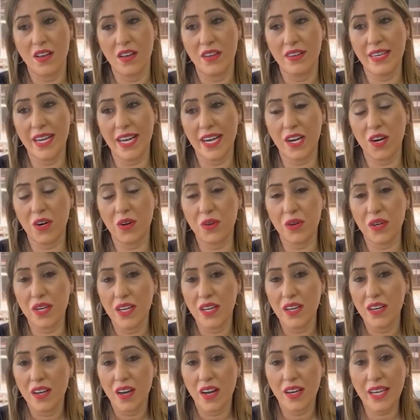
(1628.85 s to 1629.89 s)
Now,
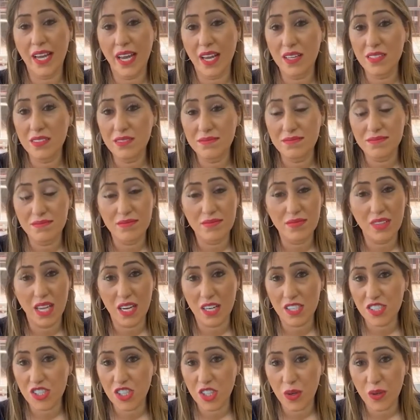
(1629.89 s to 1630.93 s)
again, let
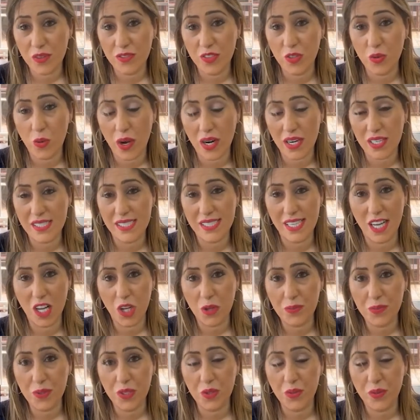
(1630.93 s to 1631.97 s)
us know if you want us to
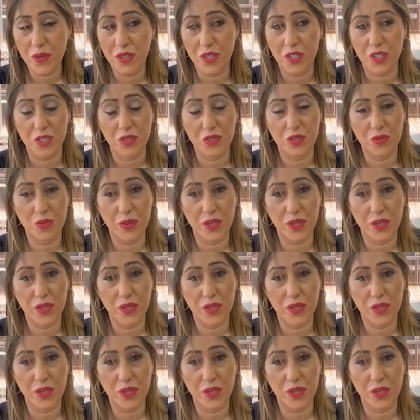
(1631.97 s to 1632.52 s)
help you with your,